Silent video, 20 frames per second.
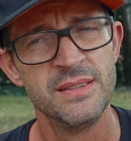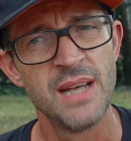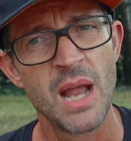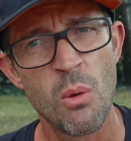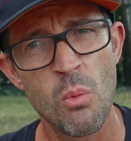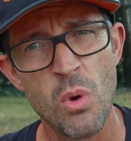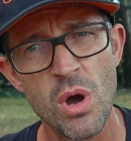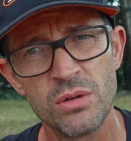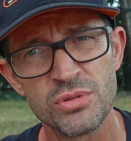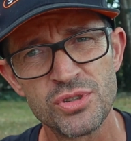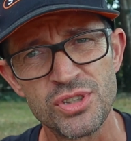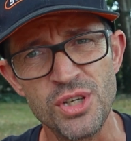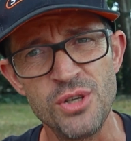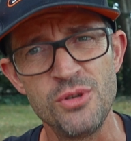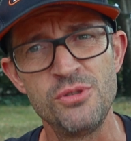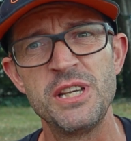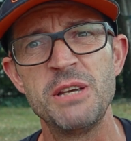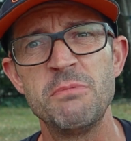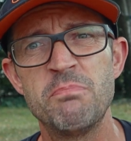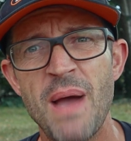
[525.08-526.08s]
Now, whilst
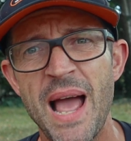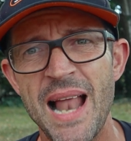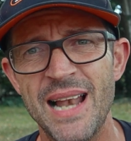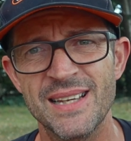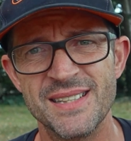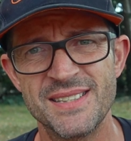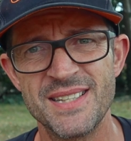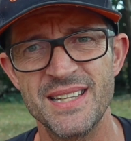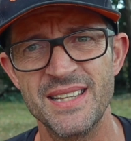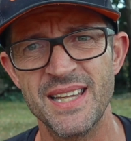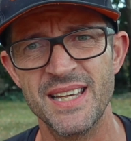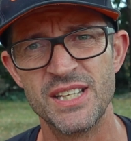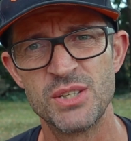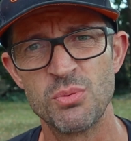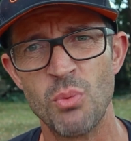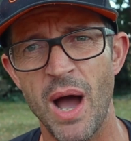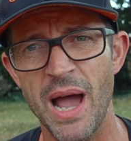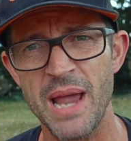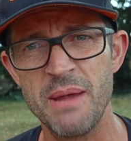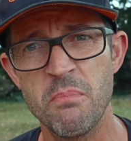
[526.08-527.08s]
using pellets in
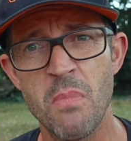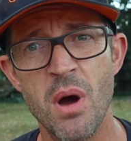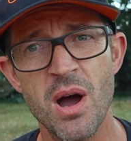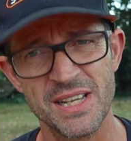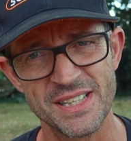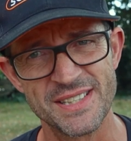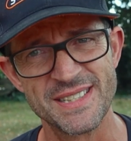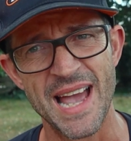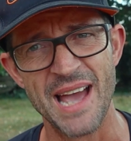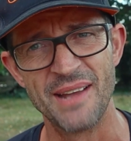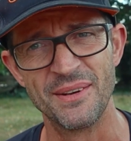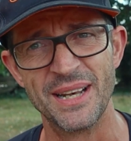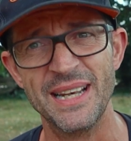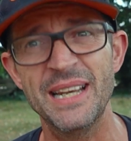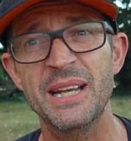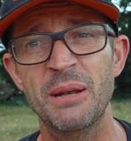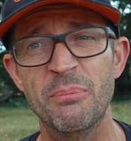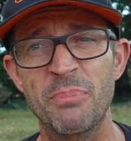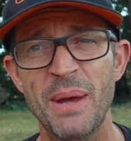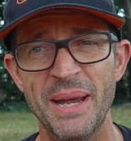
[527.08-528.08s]
this way might sound a
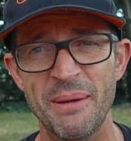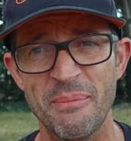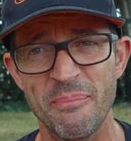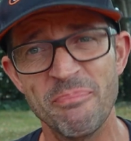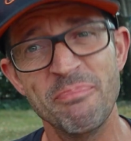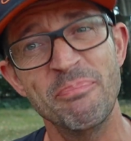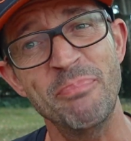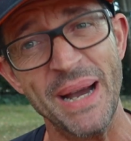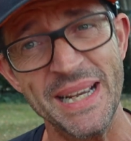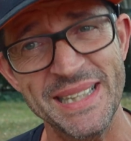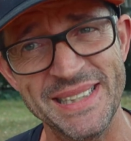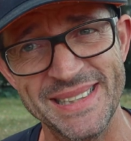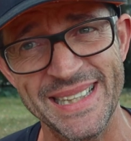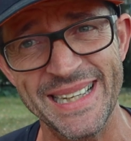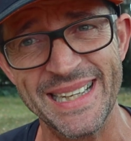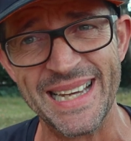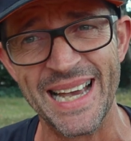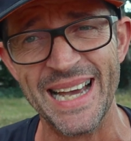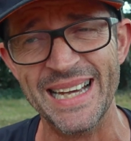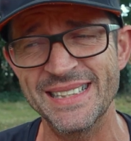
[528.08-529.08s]
little bit
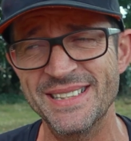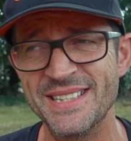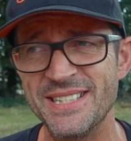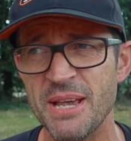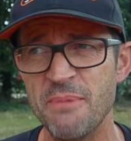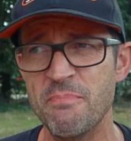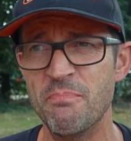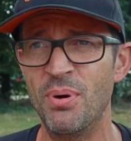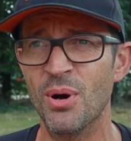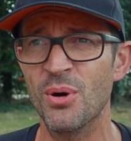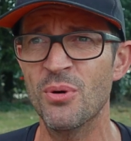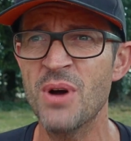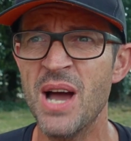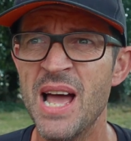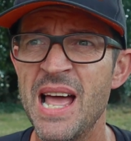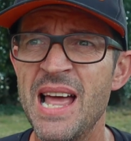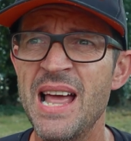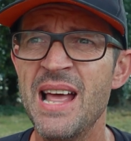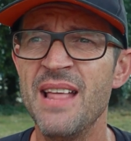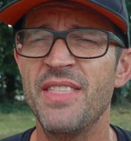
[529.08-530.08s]
basic and simple,
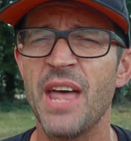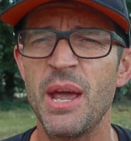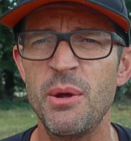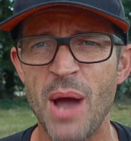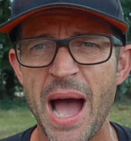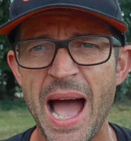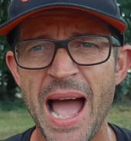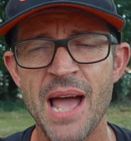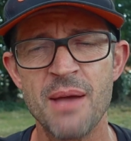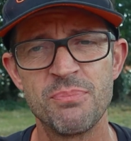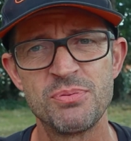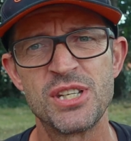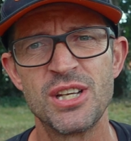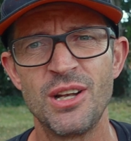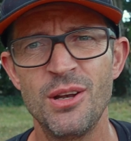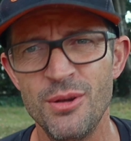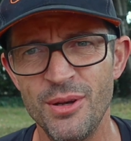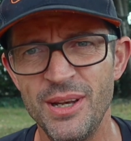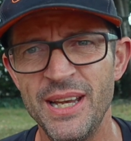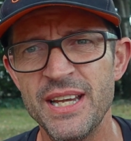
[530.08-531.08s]
they were
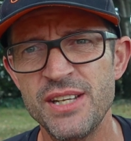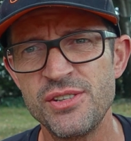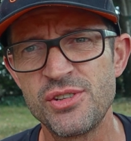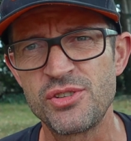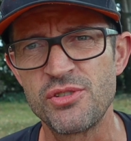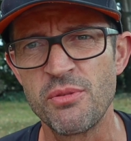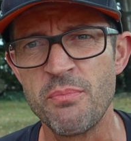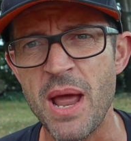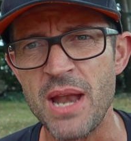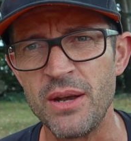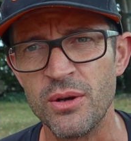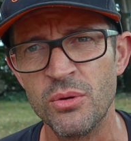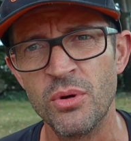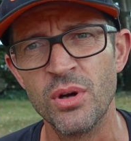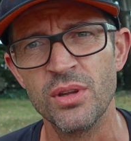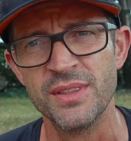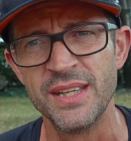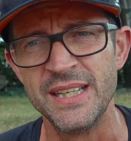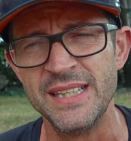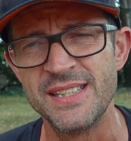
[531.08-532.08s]
absolutely instrumental
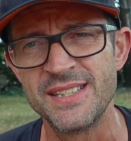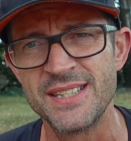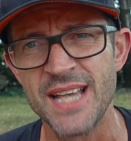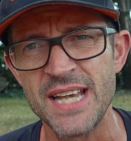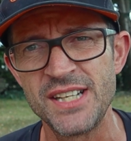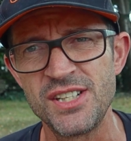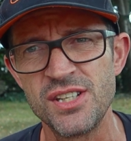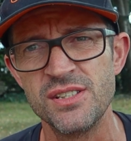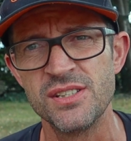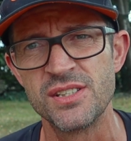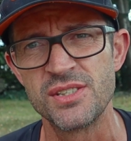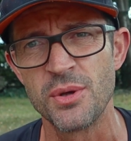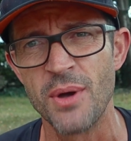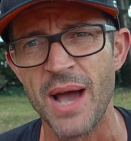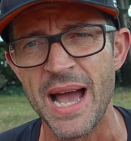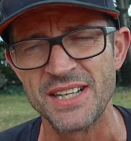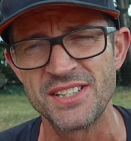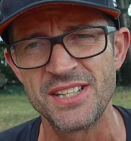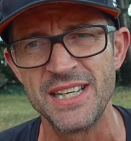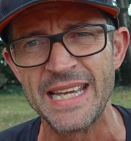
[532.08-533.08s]
on these sessions to
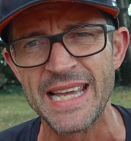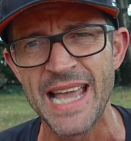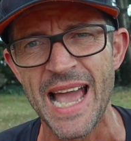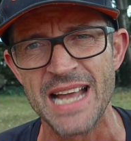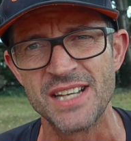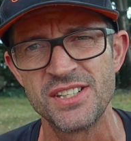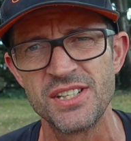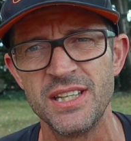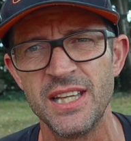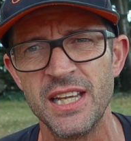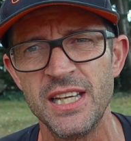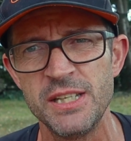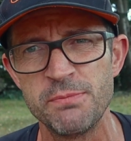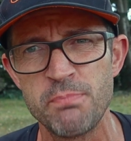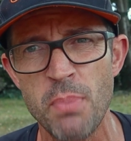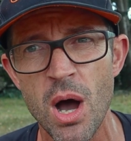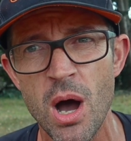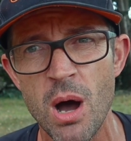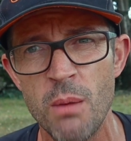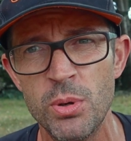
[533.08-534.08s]
actually catching these
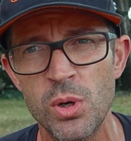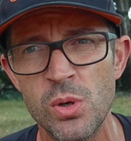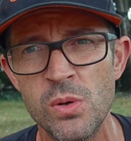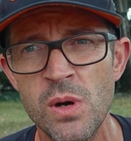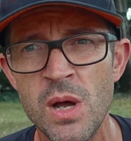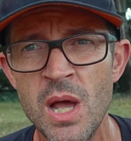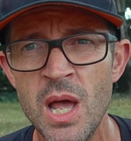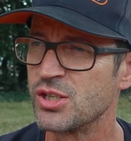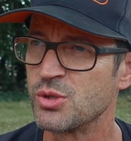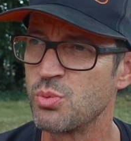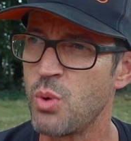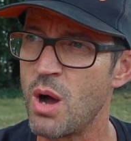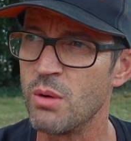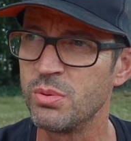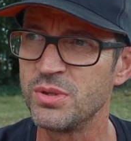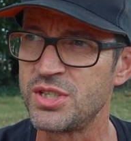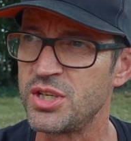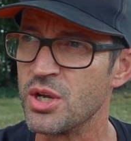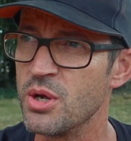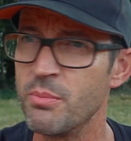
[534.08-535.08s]
barbel. Because what I
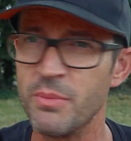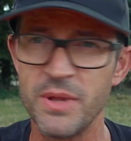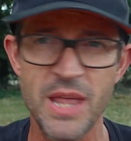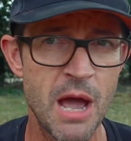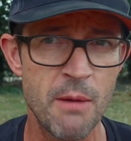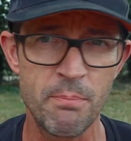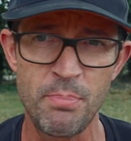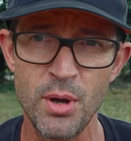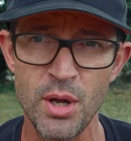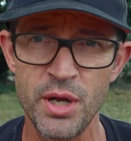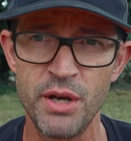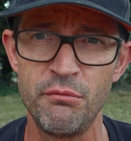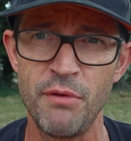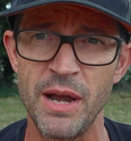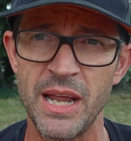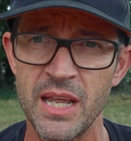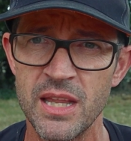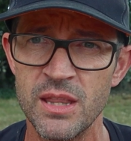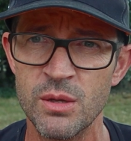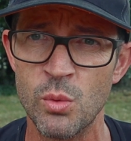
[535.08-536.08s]
was doing, without putting a
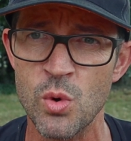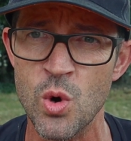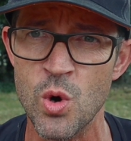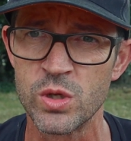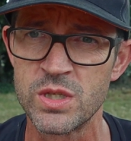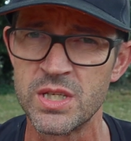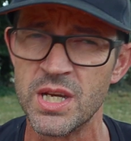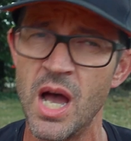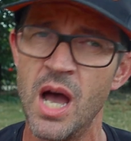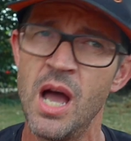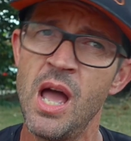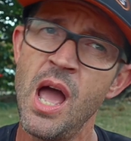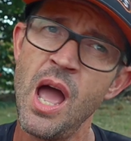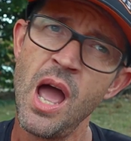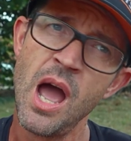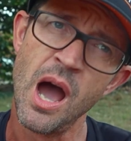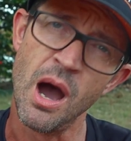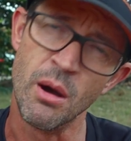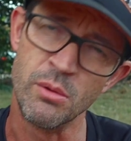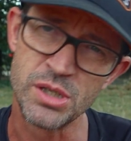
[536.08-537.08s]
rig in the water,
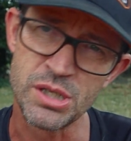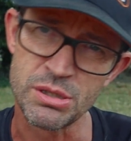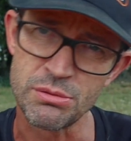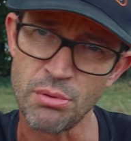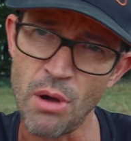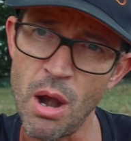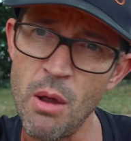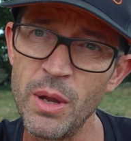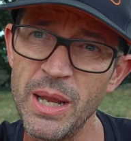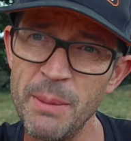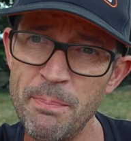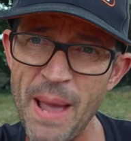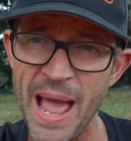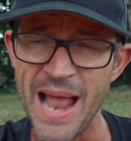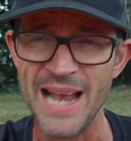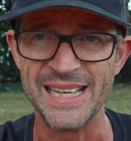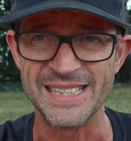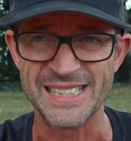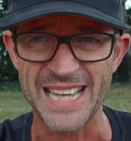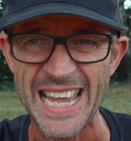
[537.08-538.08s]
I was throwing
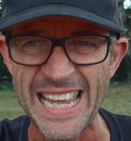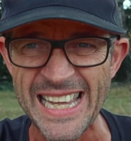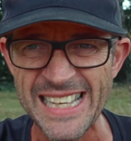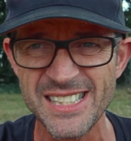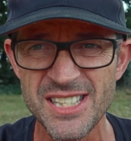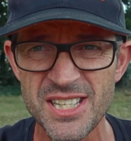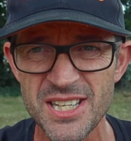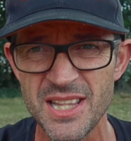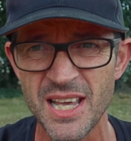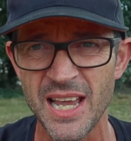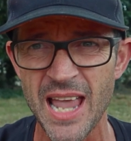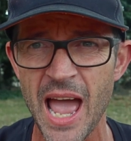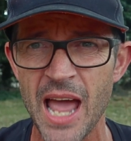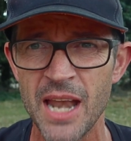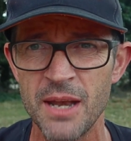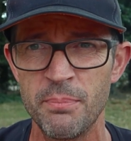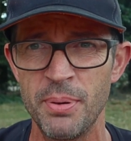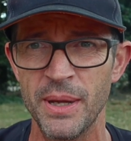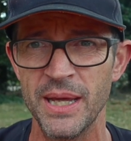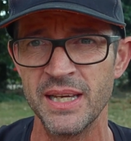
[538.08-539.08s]
pellets into the
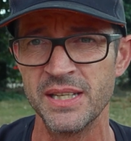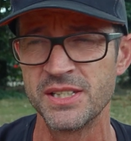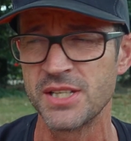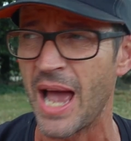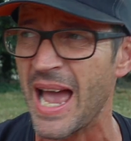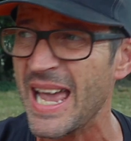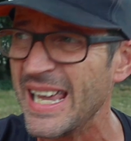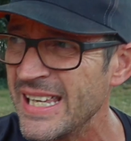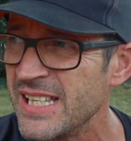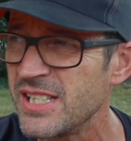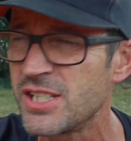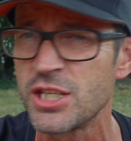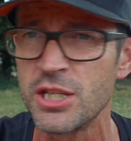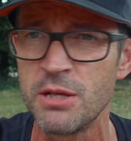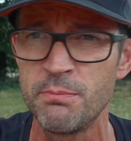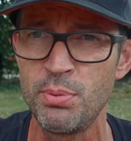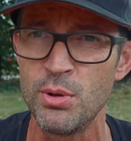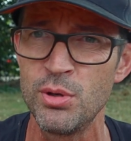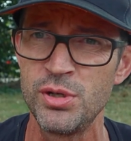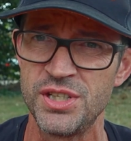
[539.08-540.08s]
canopy, so into
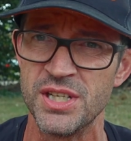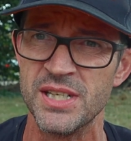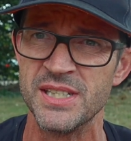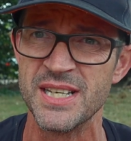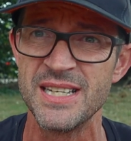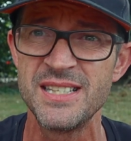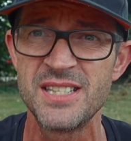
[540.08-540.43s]
the bushes,